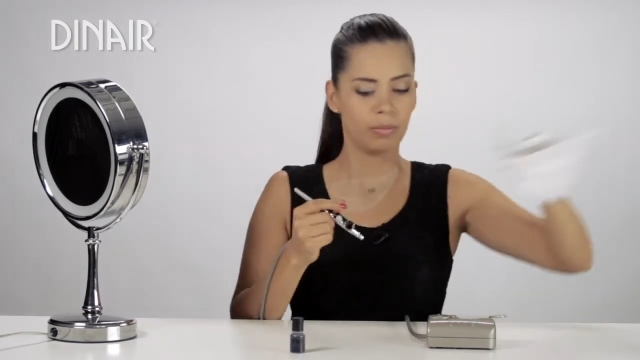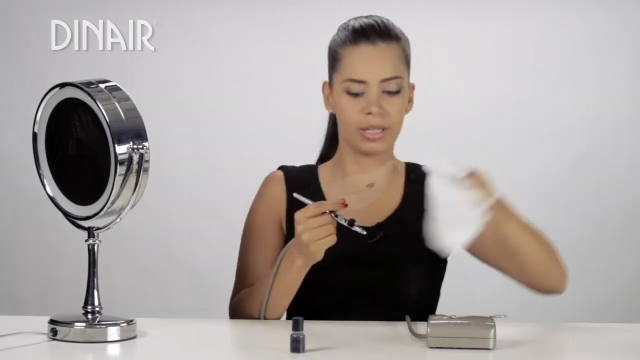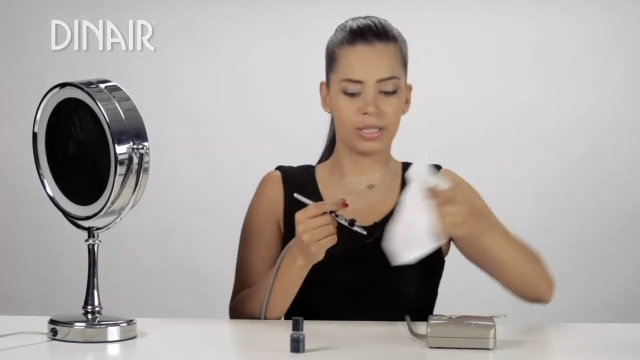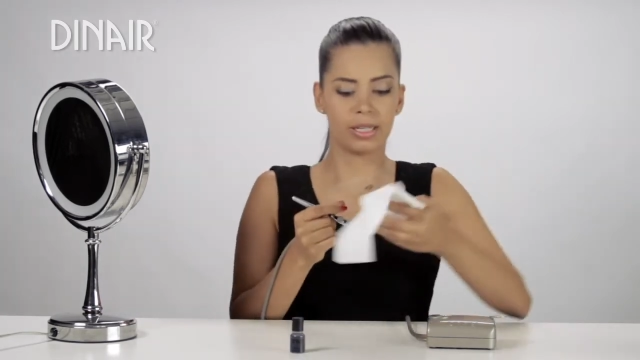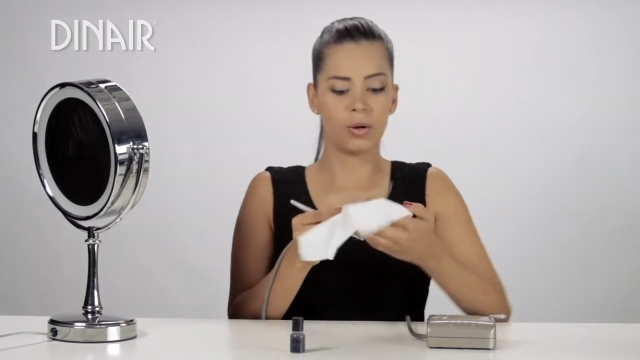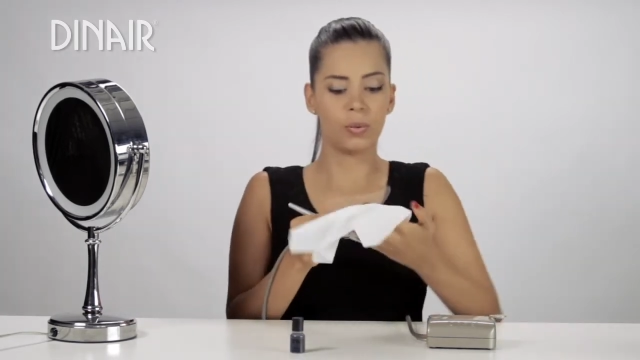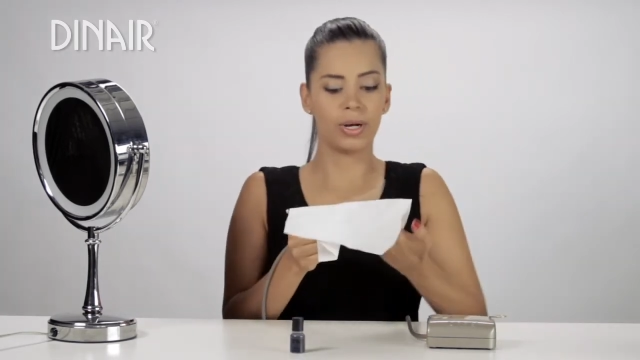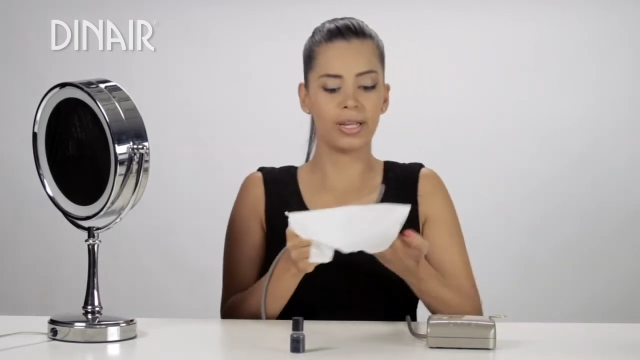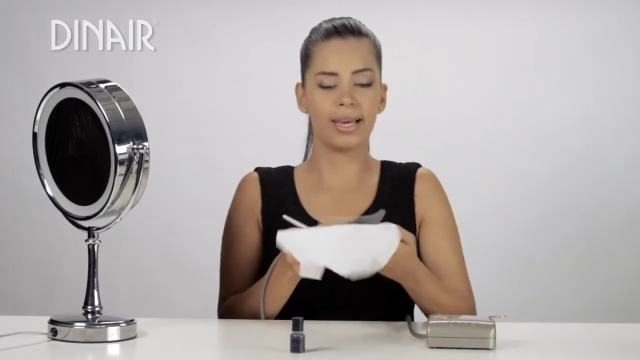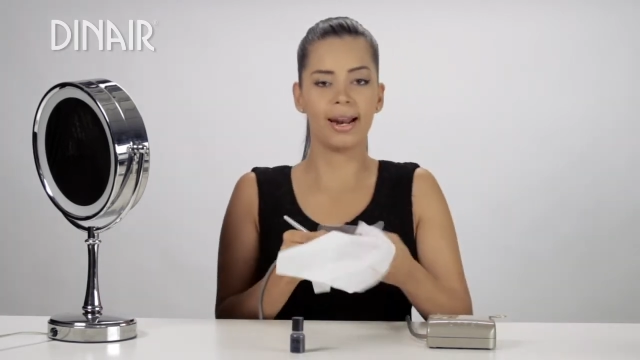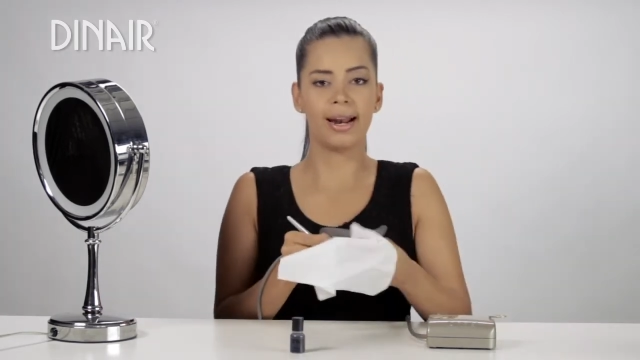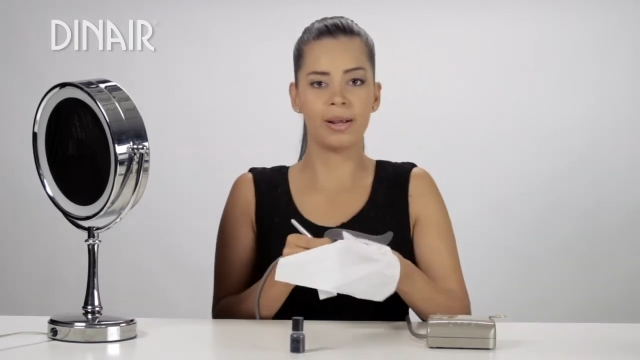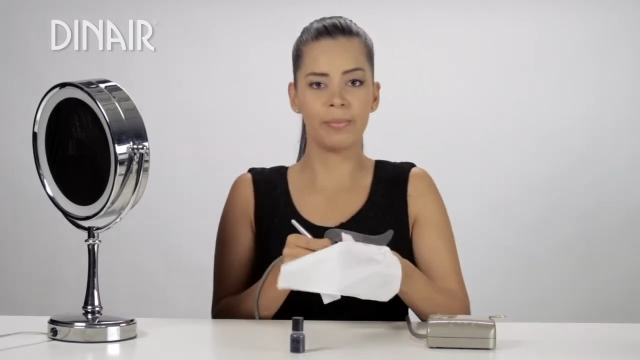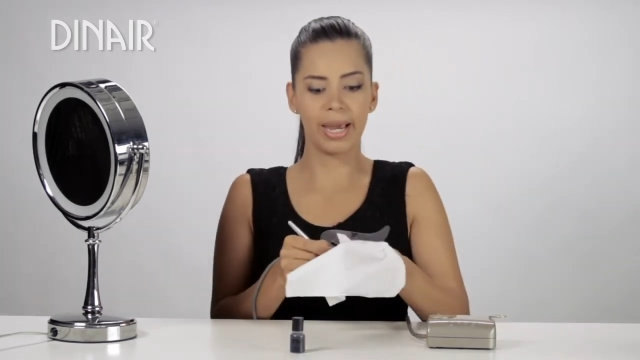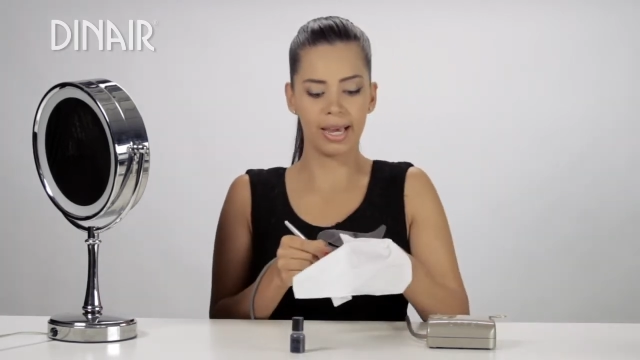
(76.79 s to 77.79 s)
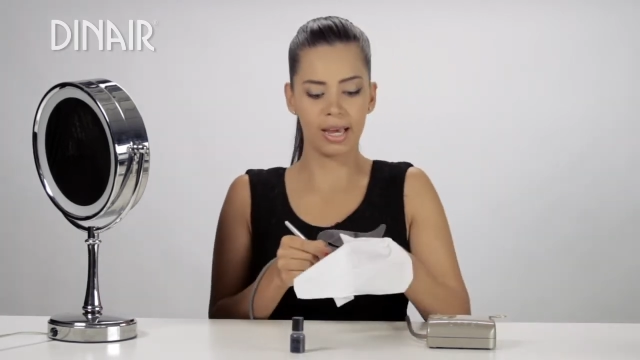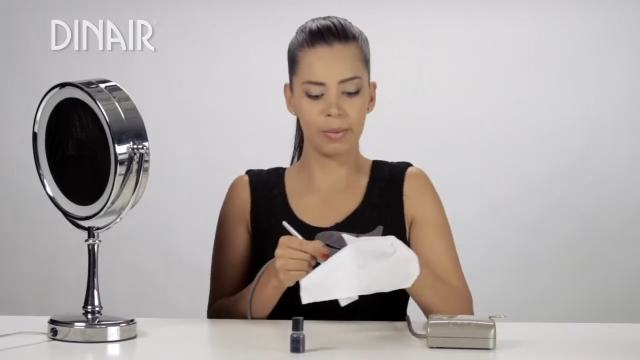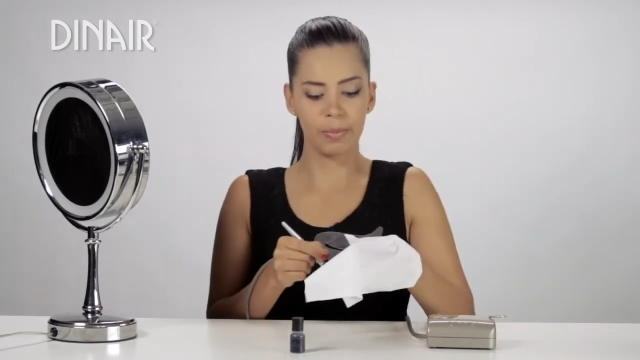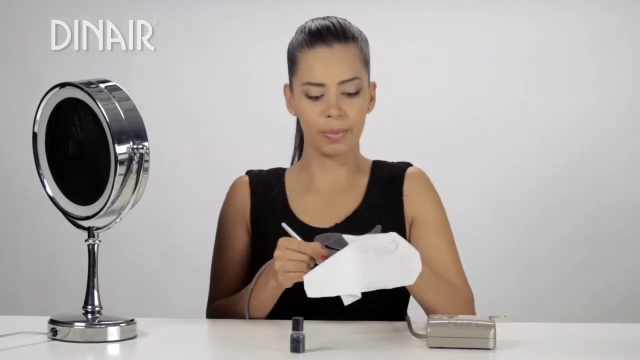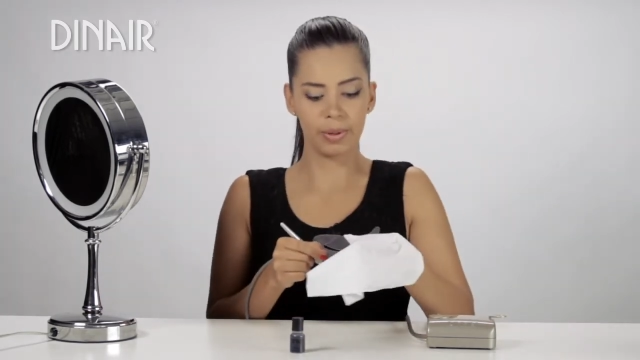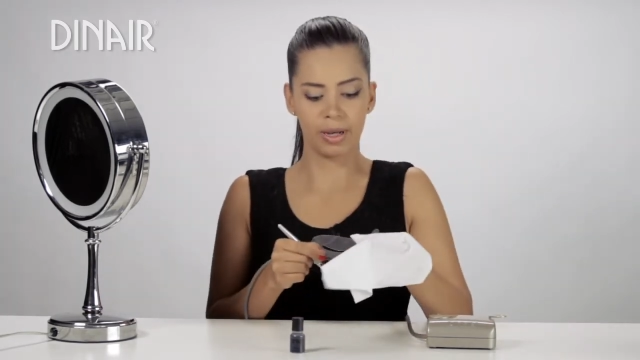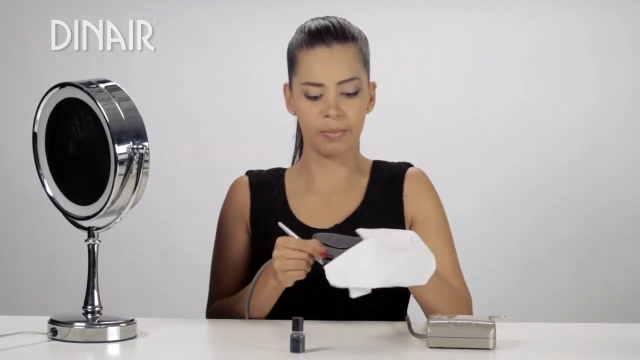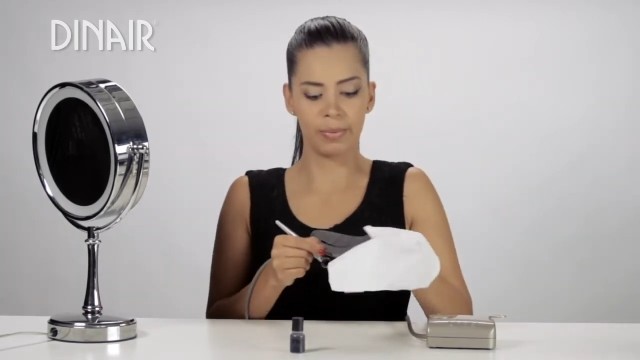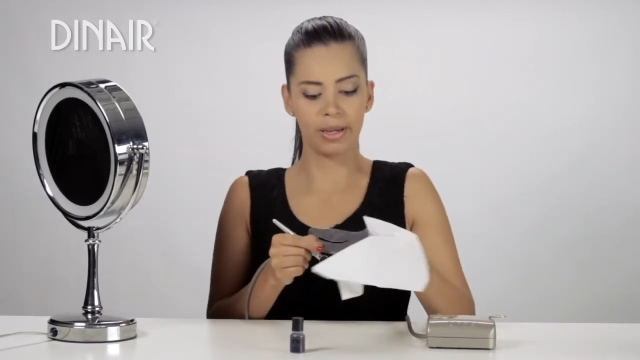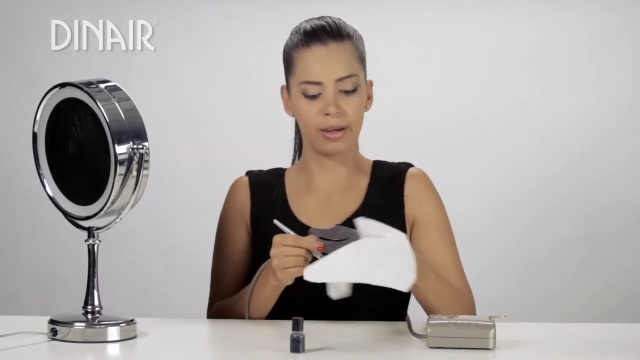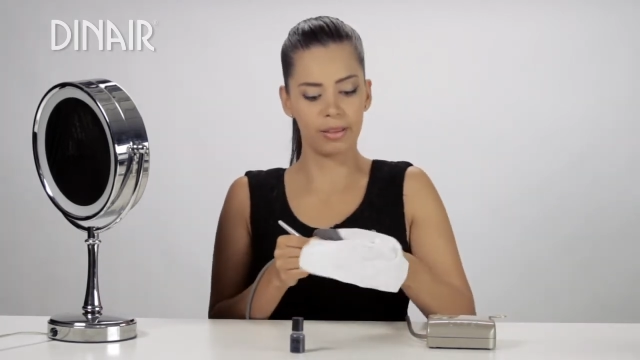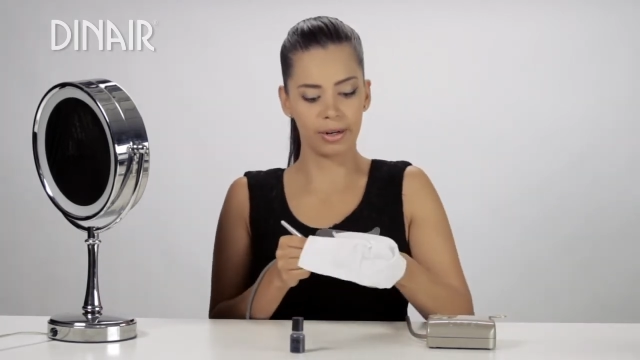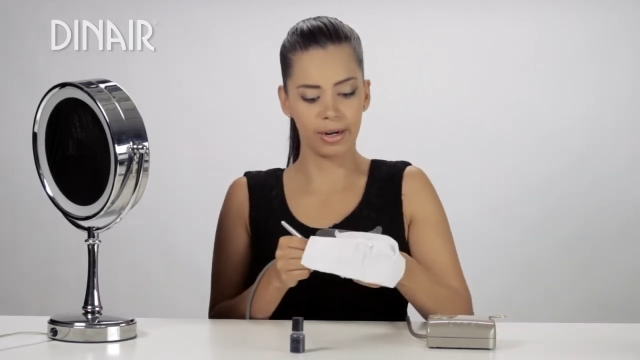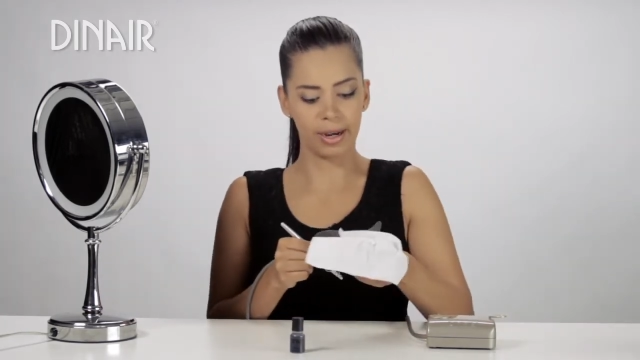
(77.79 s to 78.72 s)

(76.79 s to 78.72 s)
because I don't want to get any makeup on my other